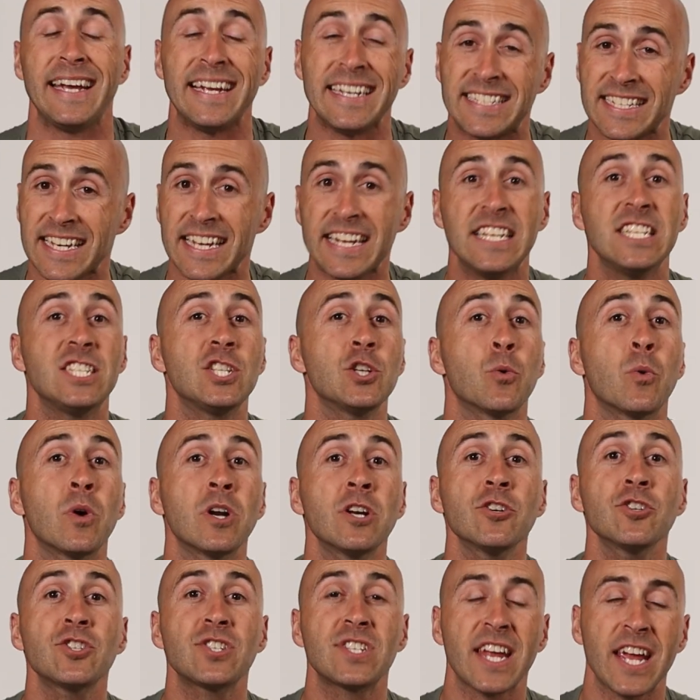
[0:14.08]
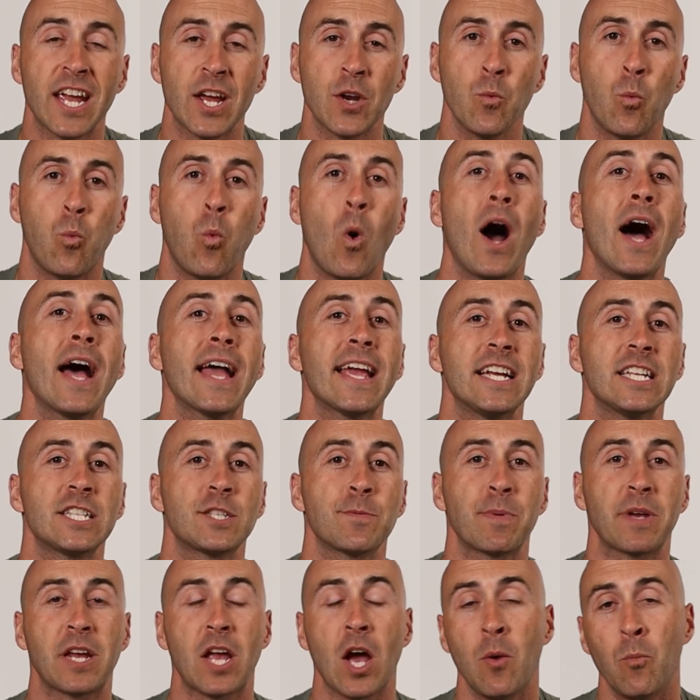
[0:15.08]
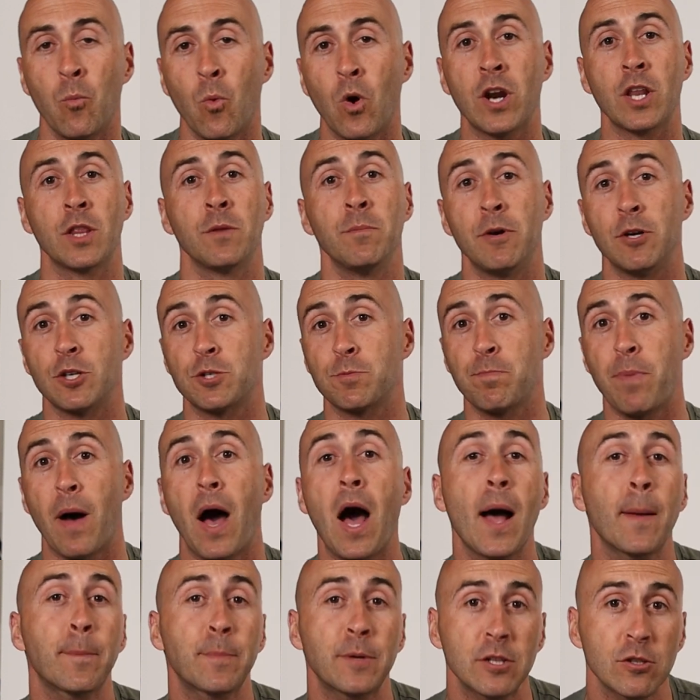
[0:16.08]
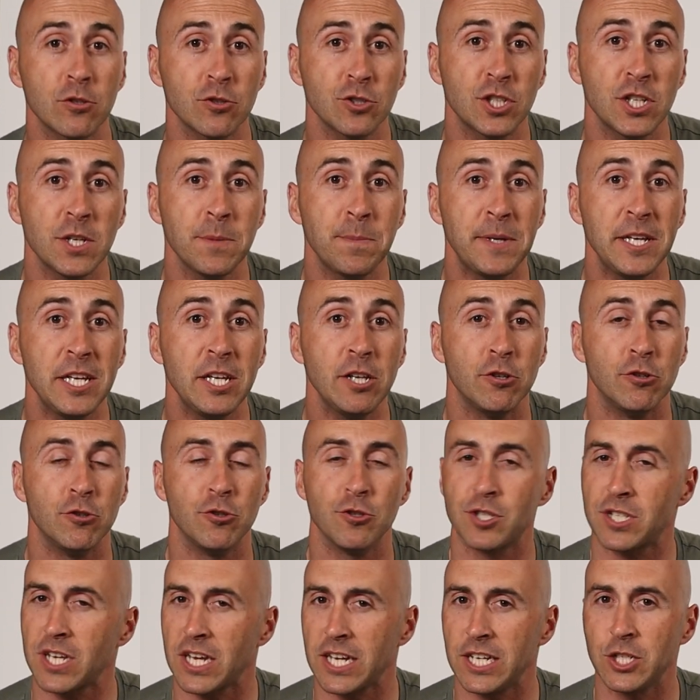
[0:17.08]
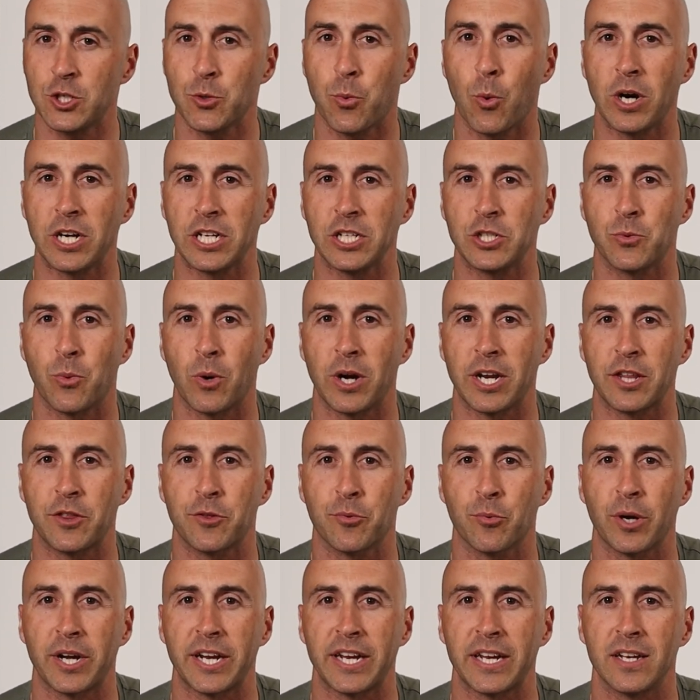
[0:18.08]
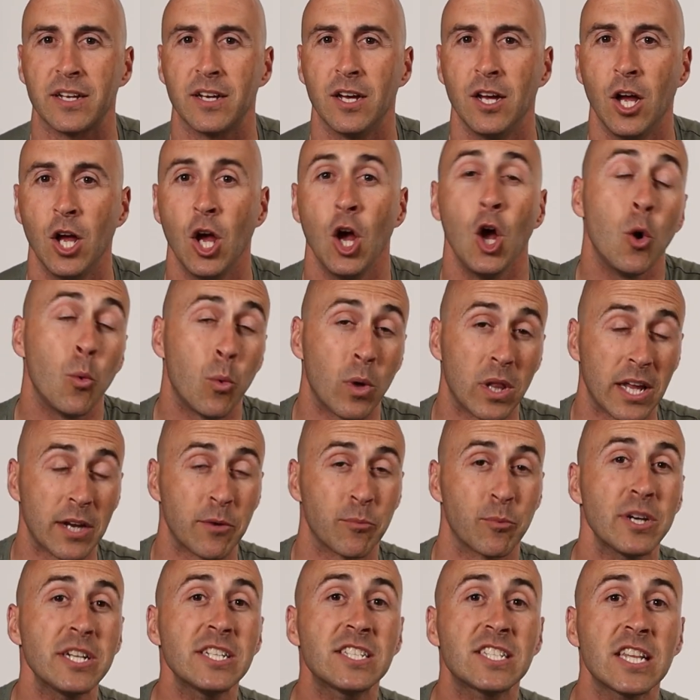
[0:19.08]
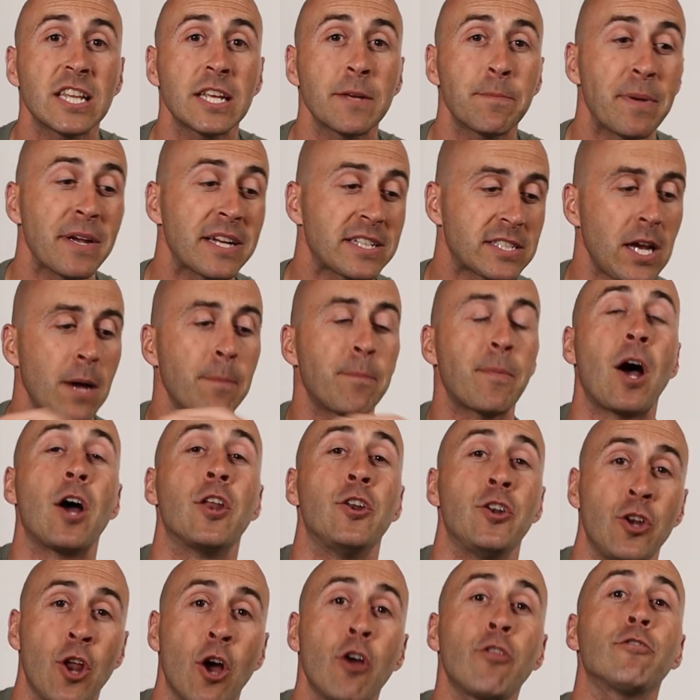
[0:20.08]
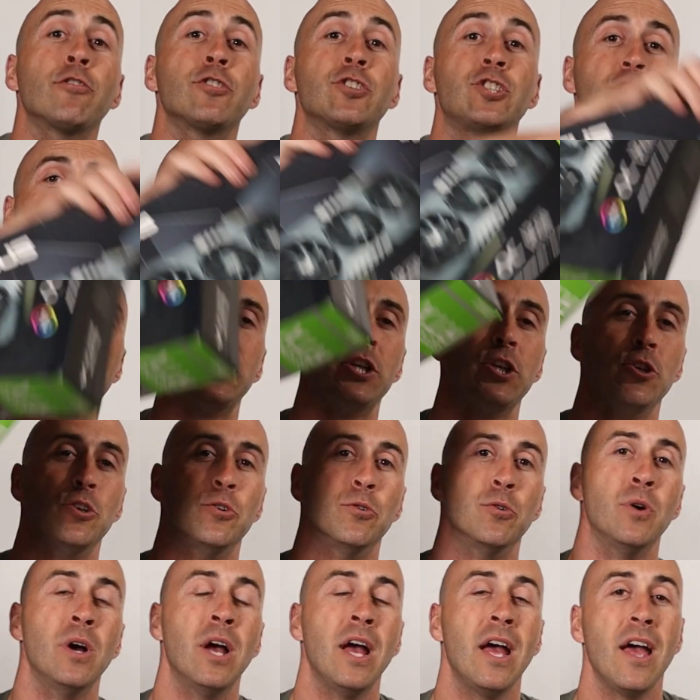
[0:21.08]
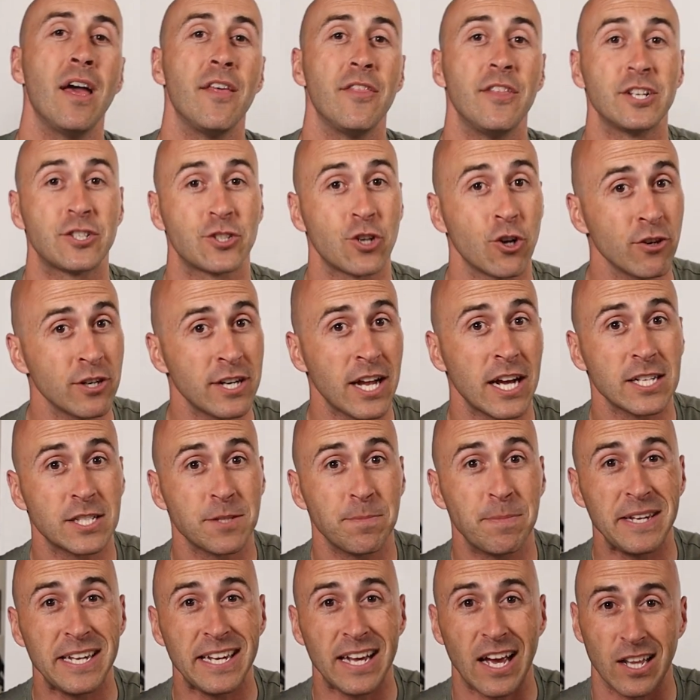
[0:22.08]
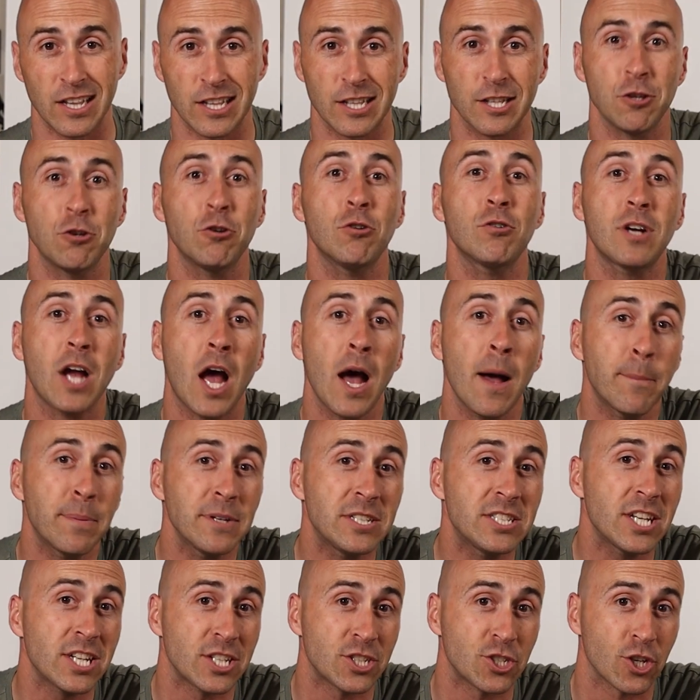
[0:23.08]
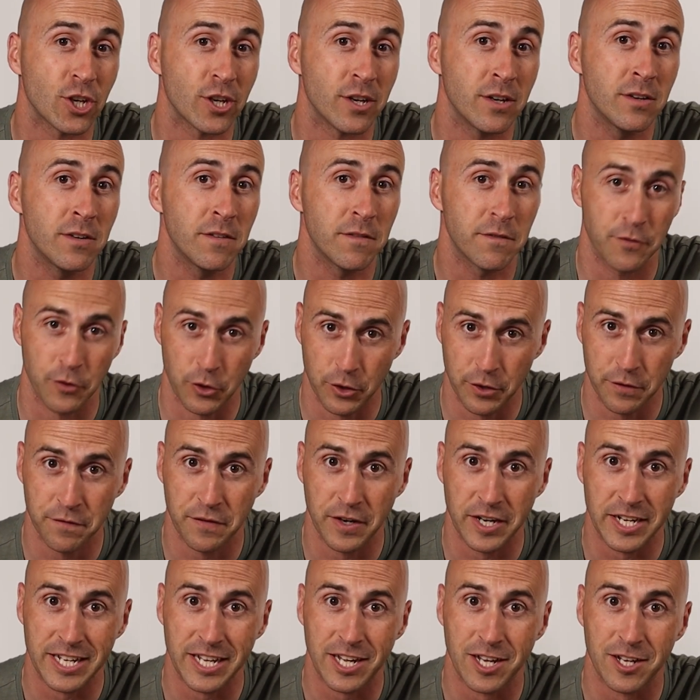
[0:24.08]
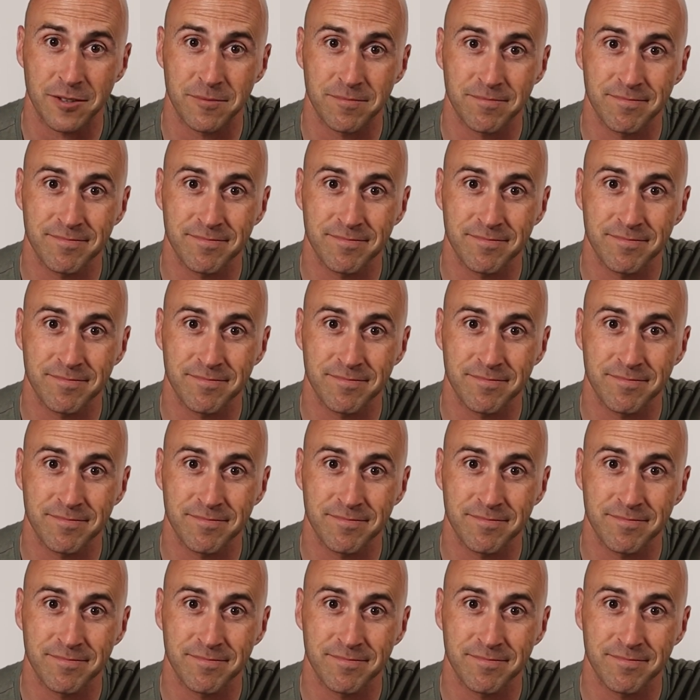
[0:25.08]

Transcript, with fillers: It's easy to understand why it's become one of the most popular G P Us in twenty twenty-three. Well, I recently picked up another G P U that turned out to be a little competition for NVIDIA.